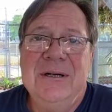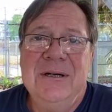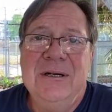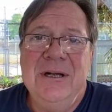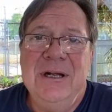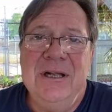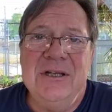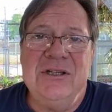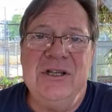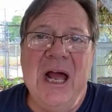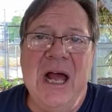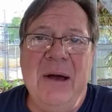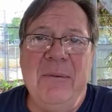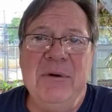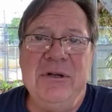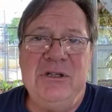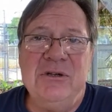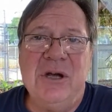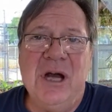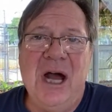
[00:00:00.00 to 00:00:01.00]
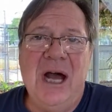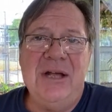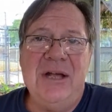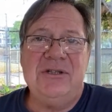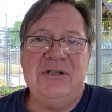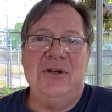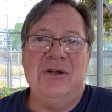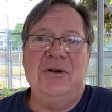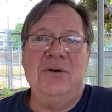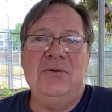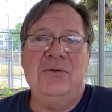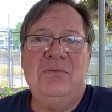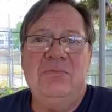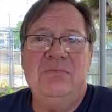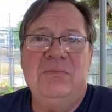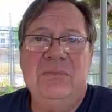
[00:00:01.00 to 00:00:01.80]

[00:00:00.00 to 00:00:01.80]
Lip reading: Isn't that what you guys do?